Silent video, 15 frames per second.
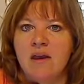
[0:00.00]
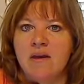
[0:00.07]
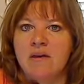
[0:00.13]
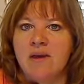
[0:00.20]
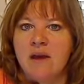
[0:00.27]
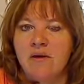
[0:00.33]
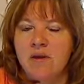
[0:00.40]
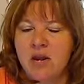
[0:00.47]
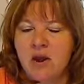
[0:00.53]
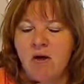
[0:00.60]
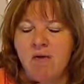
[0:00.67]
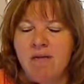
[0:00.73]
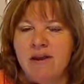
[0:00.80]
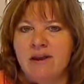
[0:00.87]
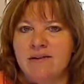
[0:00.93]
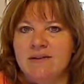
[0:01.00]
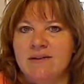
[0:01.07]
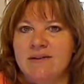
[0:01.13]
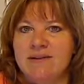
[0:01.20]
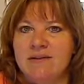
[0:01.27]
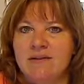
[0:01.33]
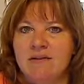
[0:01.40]
Now
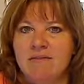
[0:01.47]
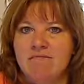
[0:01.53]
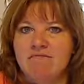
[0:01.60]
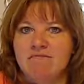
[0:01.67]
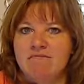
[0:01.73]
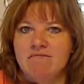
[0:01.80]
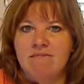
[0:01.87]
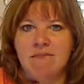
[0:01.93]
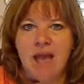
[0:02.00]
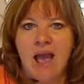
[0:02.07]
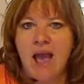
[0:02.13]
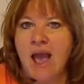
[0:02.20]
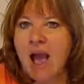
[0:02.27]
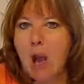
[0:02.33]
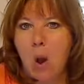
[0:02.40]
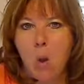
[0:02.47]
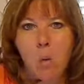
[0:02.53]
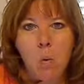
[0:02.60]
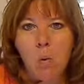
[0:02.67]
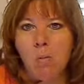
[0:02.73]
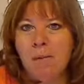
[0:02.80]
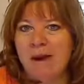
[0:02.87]
notice,
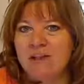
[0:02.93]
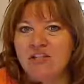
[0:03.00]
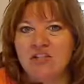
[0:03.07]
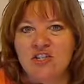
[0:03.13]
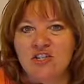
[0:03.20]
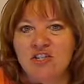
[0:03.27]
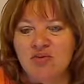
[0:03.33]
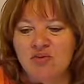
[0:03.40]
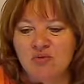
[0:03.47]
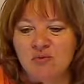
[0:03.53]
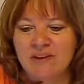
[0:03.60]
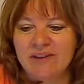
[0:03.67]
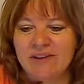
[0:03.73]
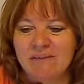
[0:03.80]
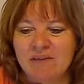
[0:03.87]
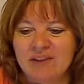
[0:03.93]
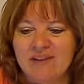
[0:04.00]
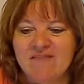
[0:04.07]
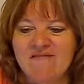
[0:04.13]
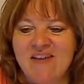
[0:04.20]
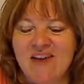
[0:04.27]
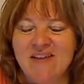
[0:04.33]
how much do you really
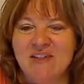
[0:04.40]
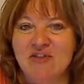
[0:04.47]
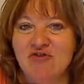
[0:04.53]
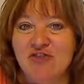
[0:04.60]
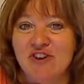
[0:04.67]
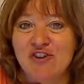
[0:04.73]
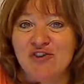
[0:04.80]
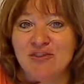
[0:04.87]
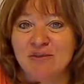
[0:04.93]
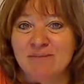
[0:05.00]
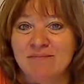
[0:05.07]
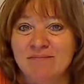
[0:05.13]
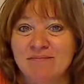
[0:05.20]
believe that's true?